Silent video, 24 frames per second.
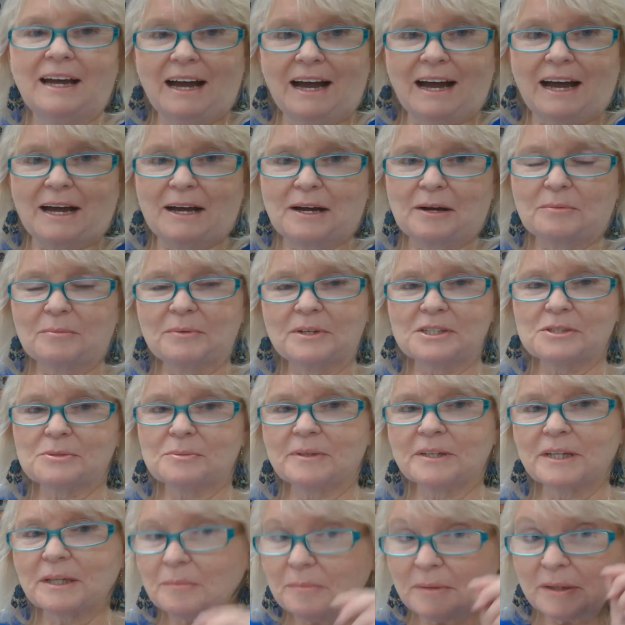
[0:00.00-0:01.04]
I wish
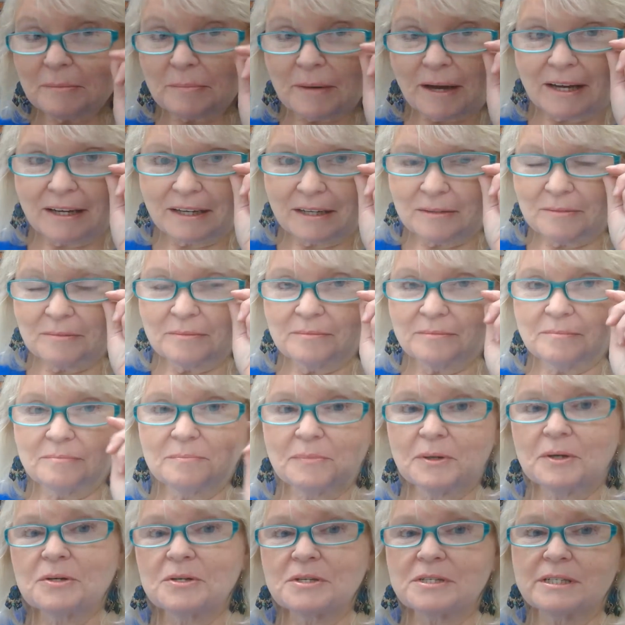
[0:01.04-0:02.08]
we could be back in
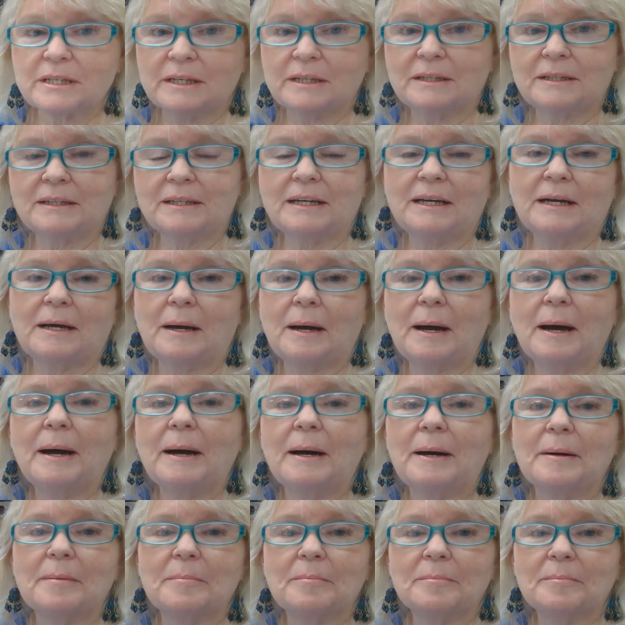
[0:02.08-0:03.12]
person,
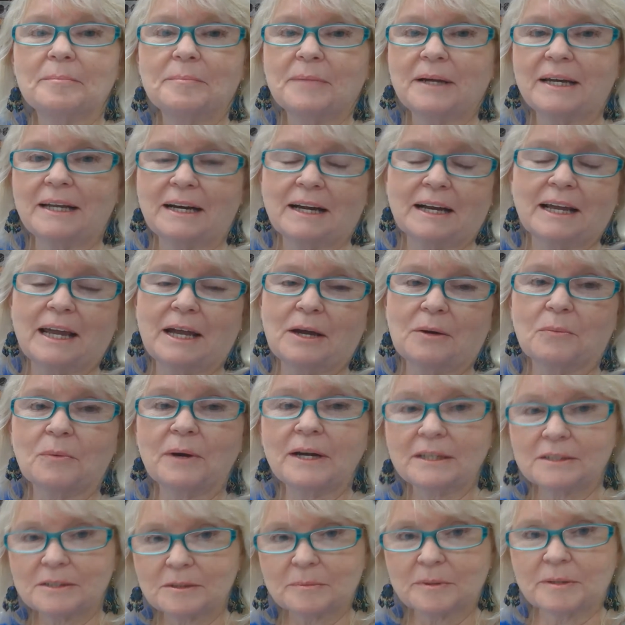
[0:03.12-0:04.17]
and I can't
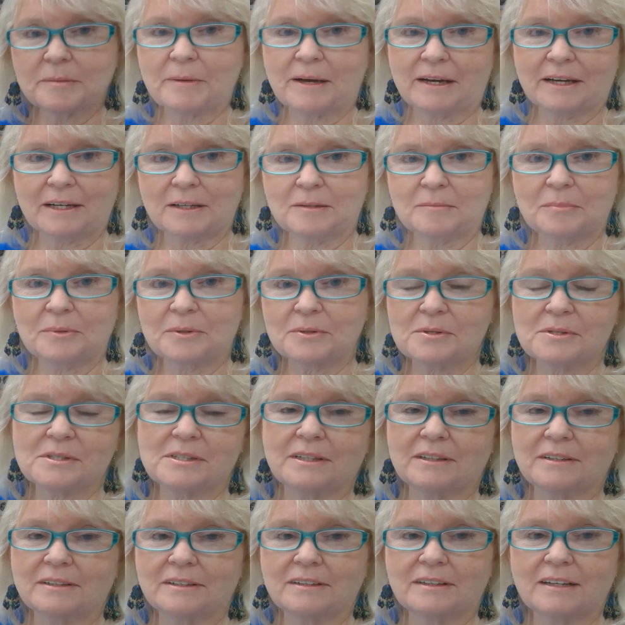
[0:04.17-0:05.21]
wait to be back in
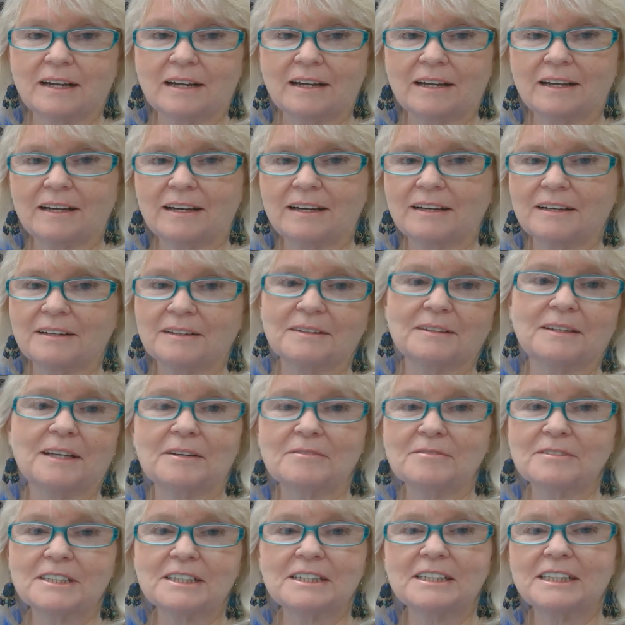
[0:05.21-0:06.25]
person. I
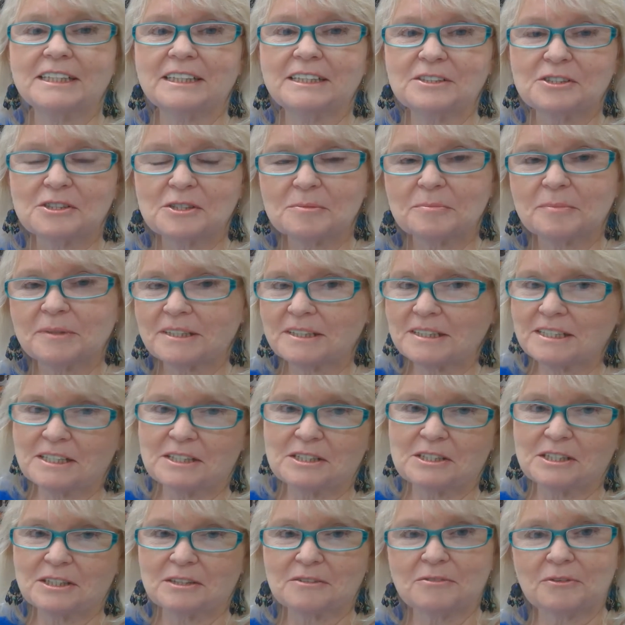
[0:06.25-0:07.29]
love to teach, been
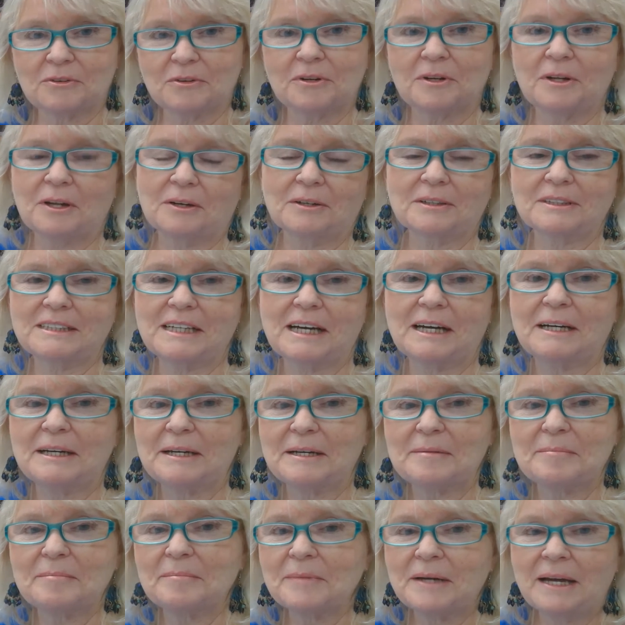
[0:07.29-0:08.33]
teaching for a long
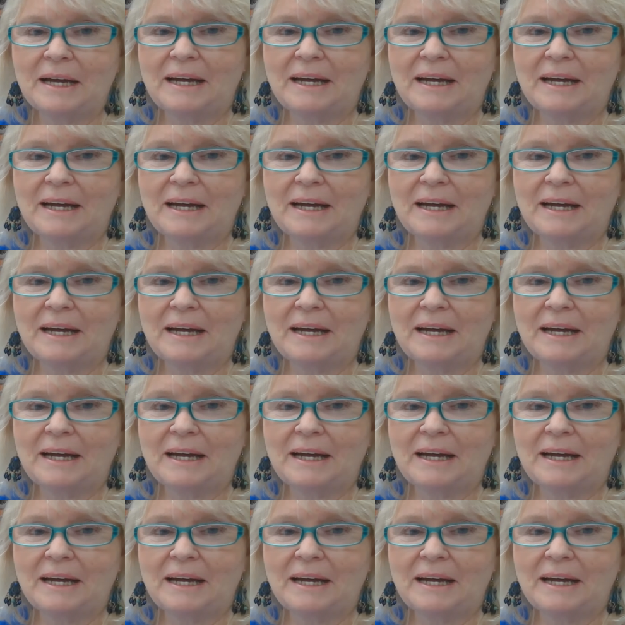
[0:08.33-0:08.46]
time,